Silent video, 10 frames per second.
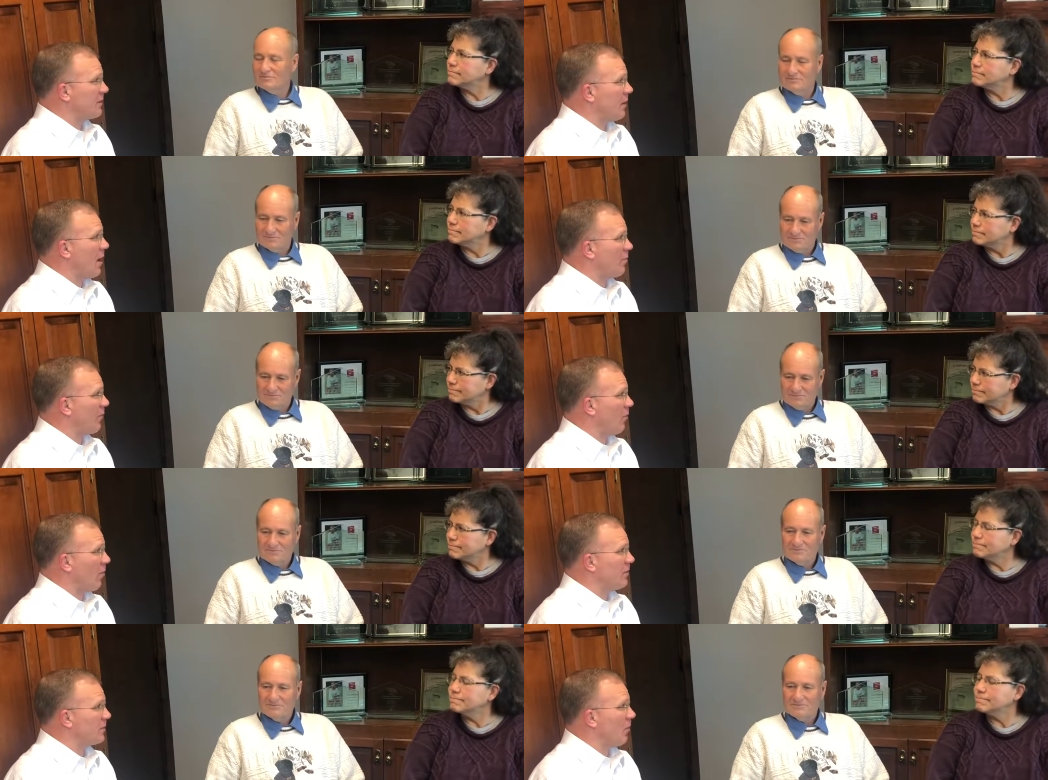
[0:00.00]
Speaker 1: as mm-hmm. high
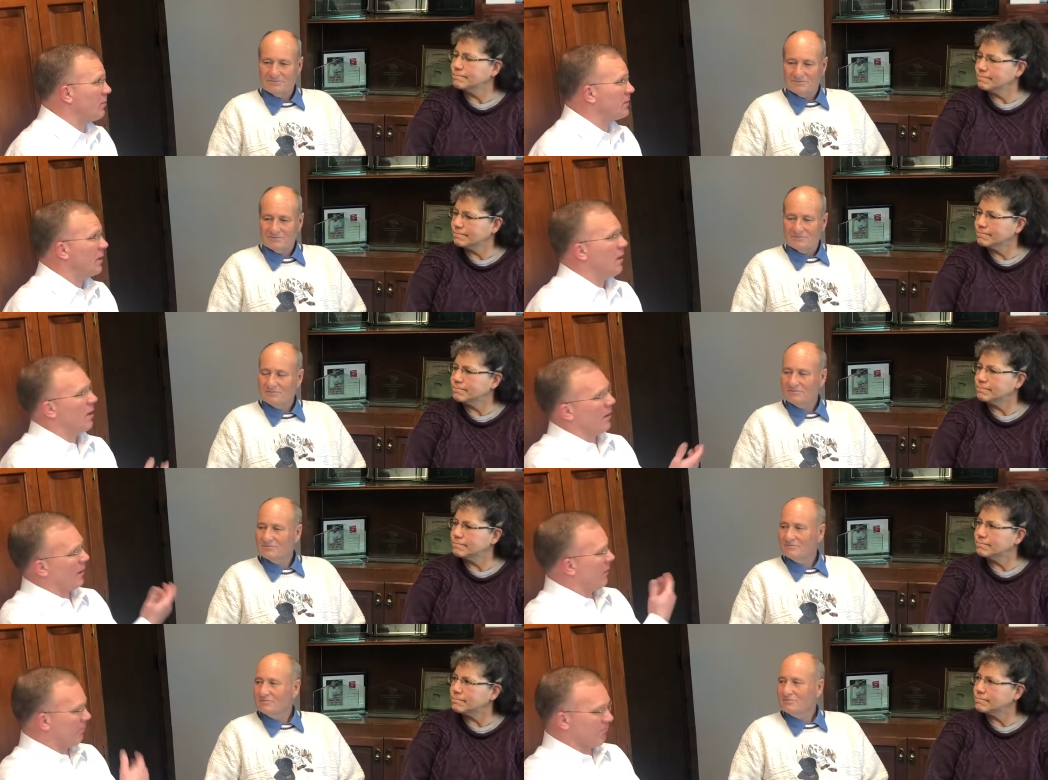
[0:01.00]
performance mm -hmm. homes.
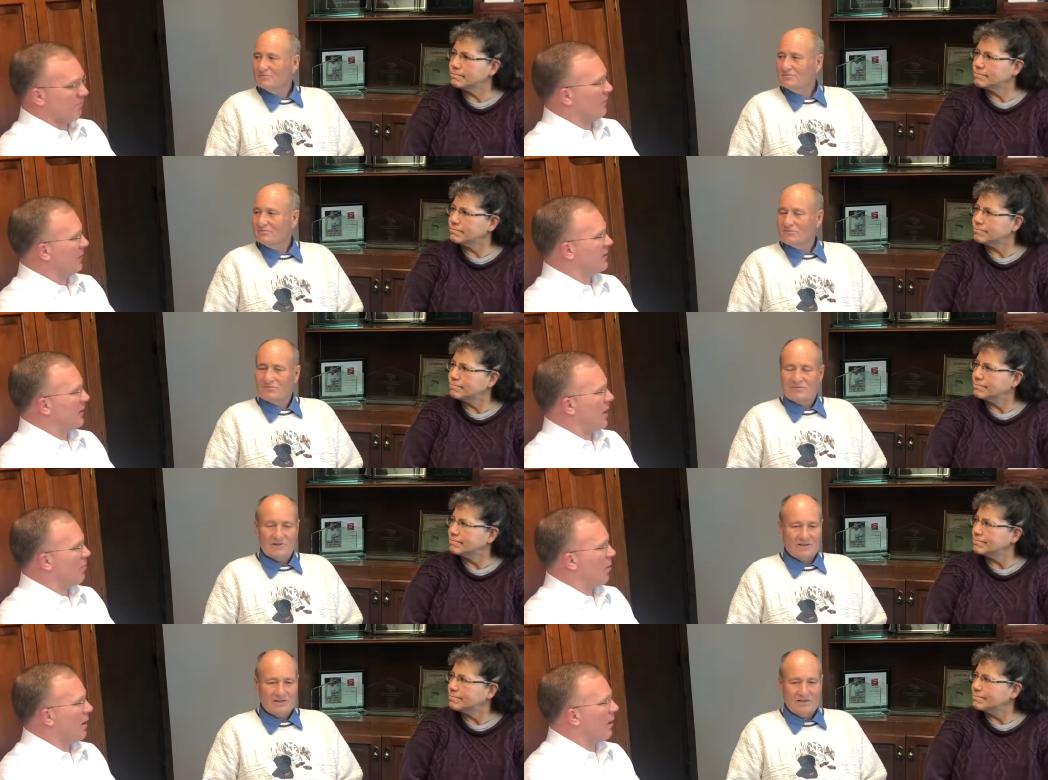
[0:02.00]
Let's
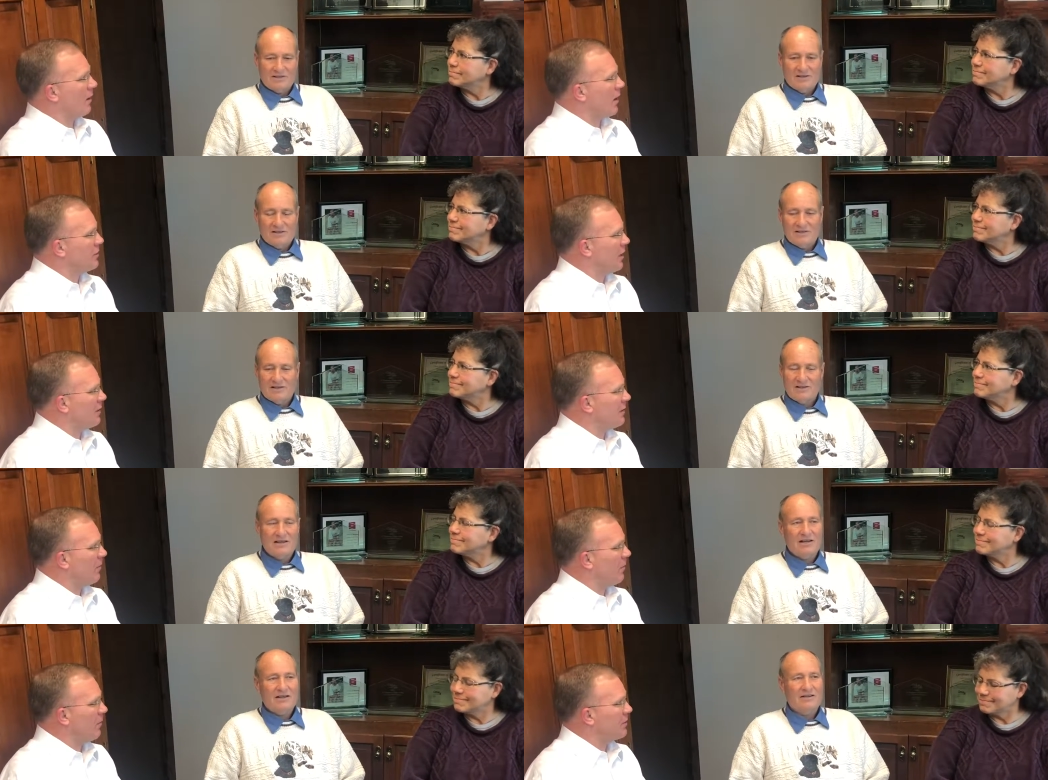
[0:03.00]
elaborate on that, Gene.
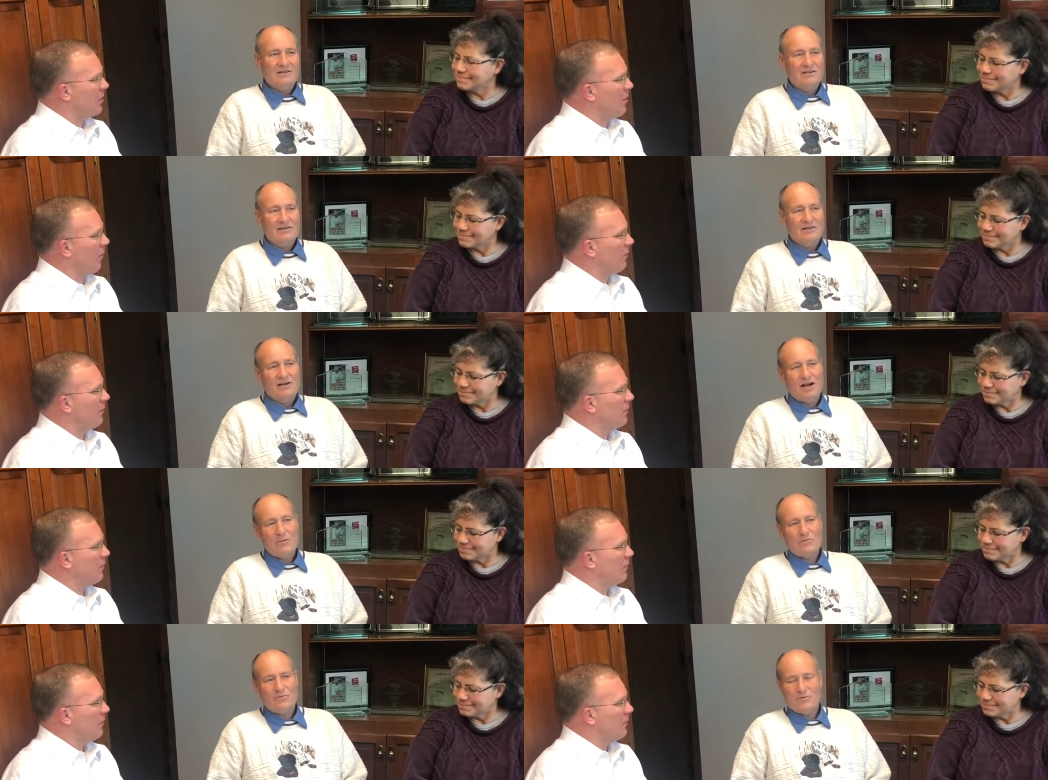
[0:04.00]
Tell yeah. me what
Speaker 2: you know.
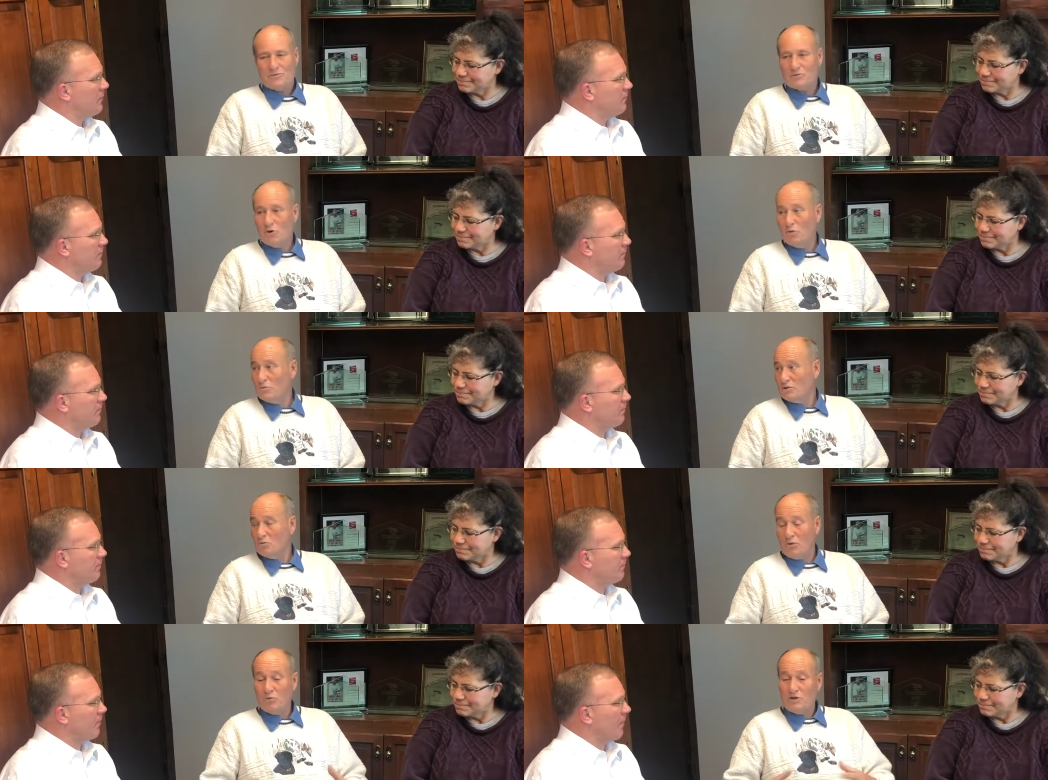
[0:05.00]
High performance home
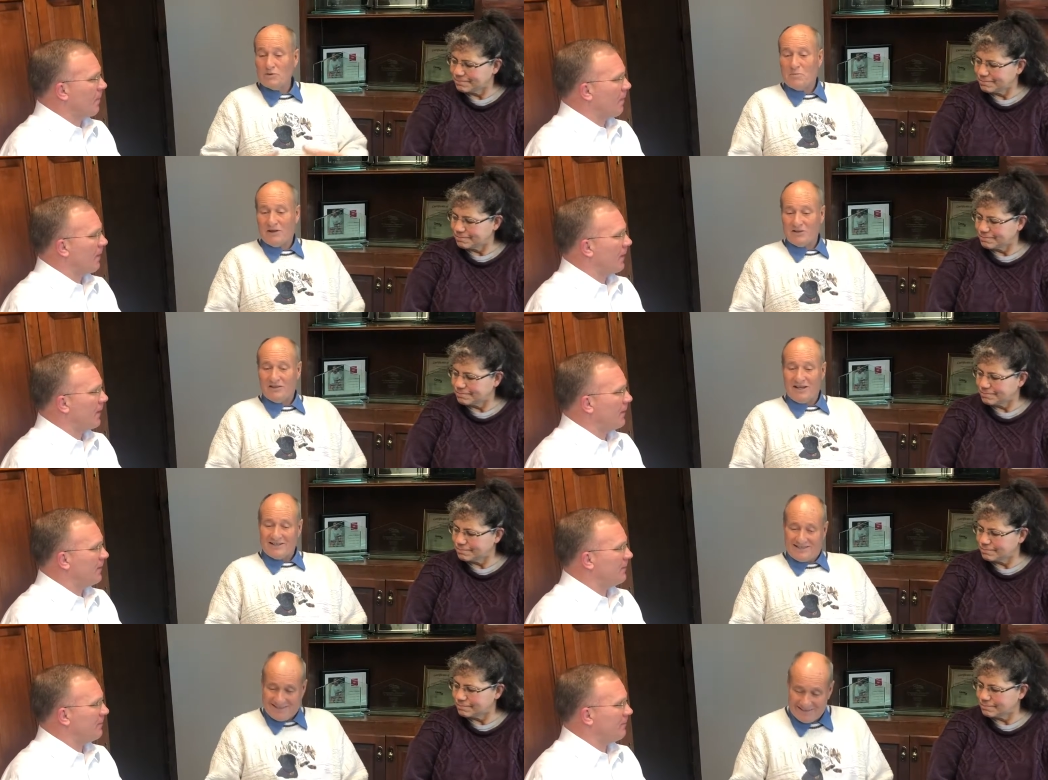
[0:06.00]
is what we
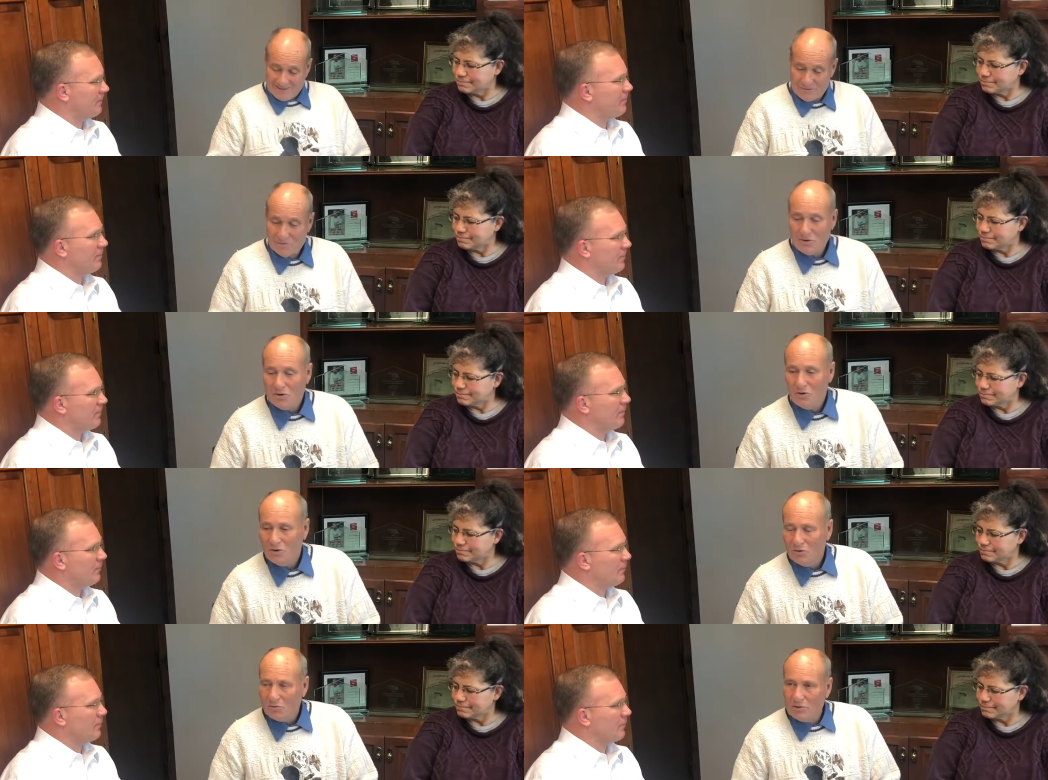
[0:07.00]
specialize in.
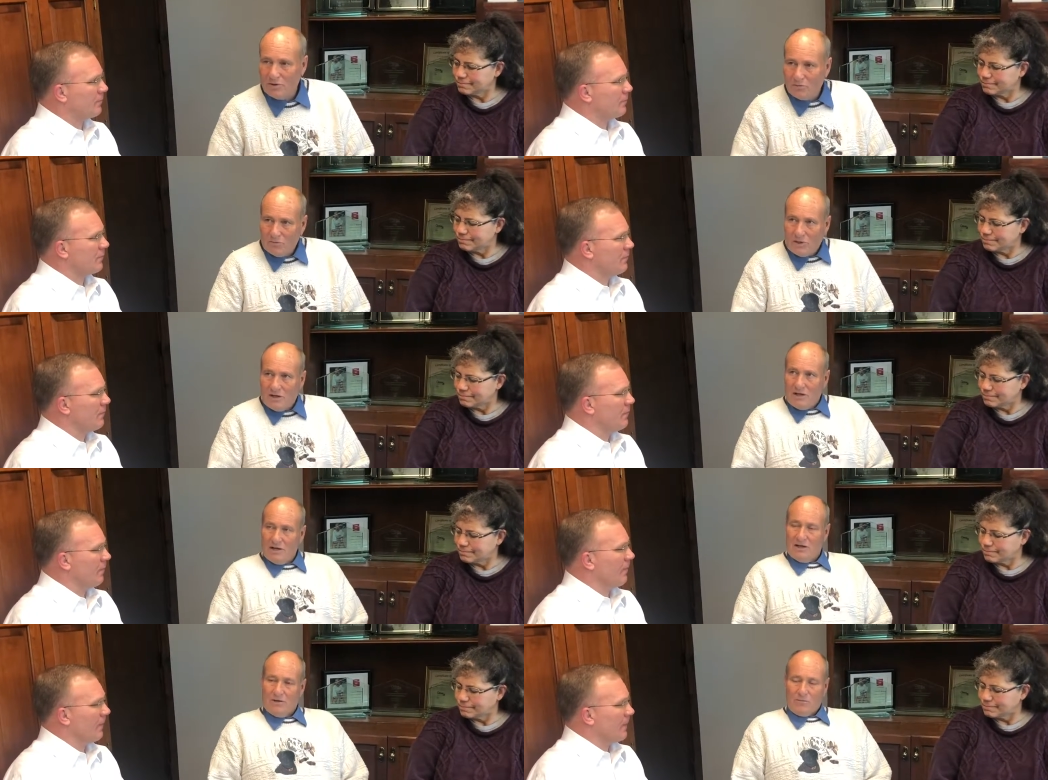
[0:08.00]
We, we
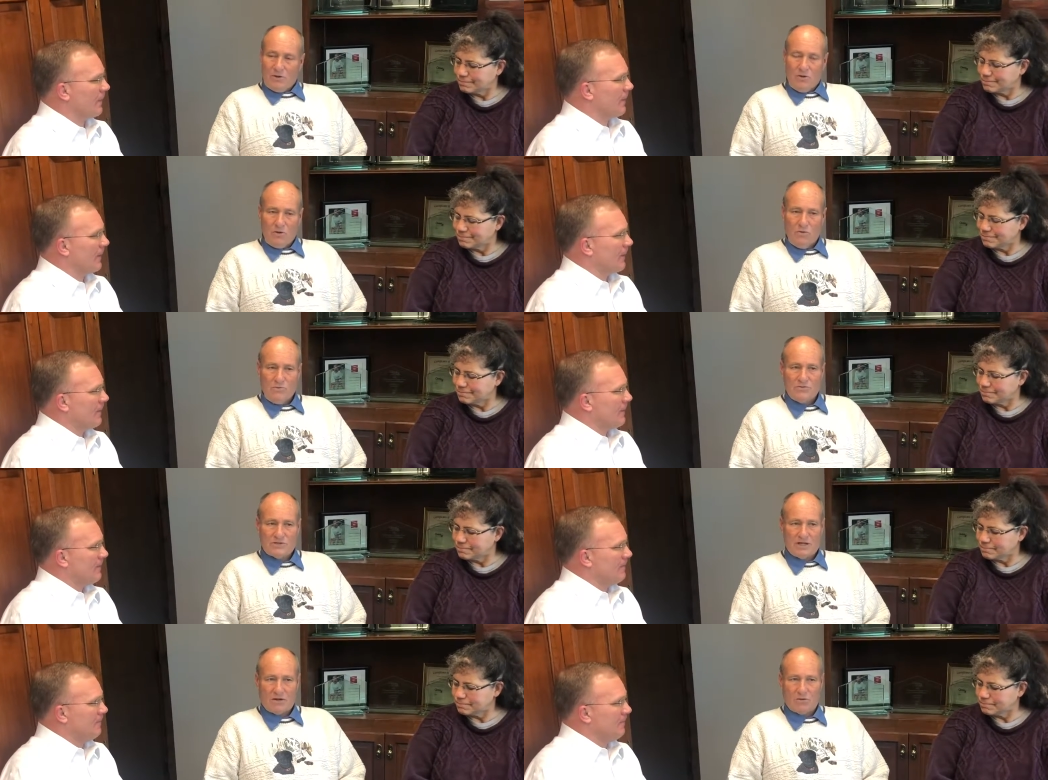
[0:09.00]
uh, build homes, of